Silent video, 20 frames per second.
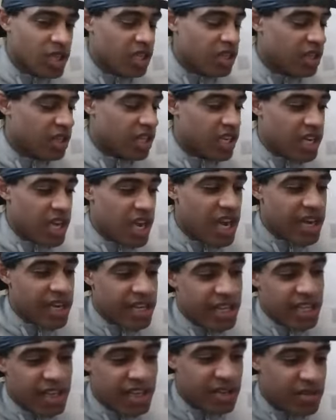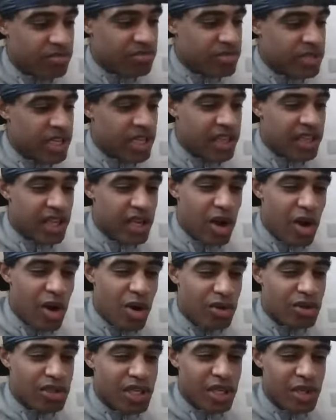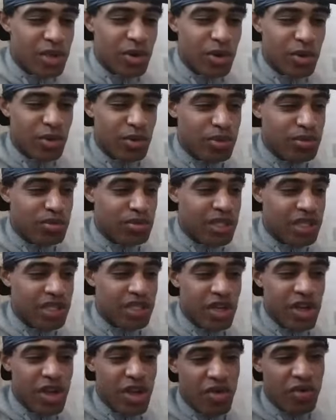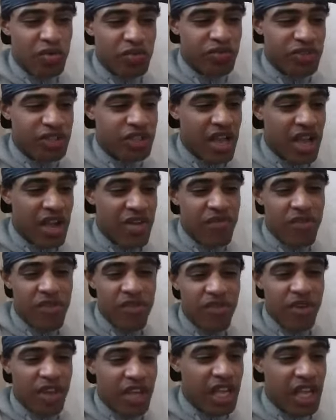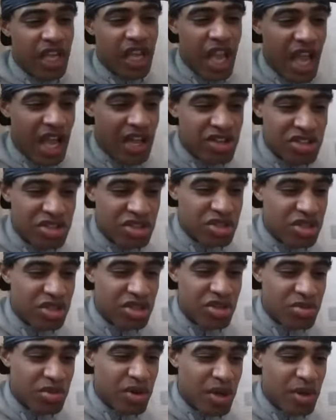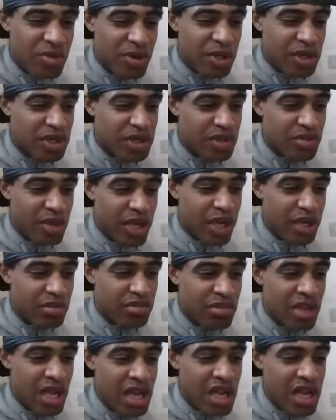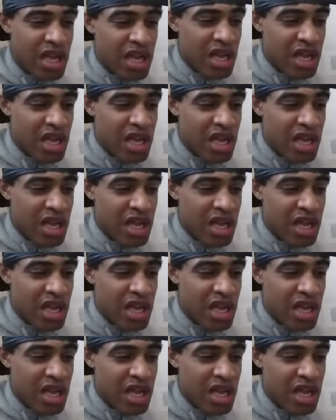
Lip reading: And the guy that did the article deserves everything he gets as well, because, I mean,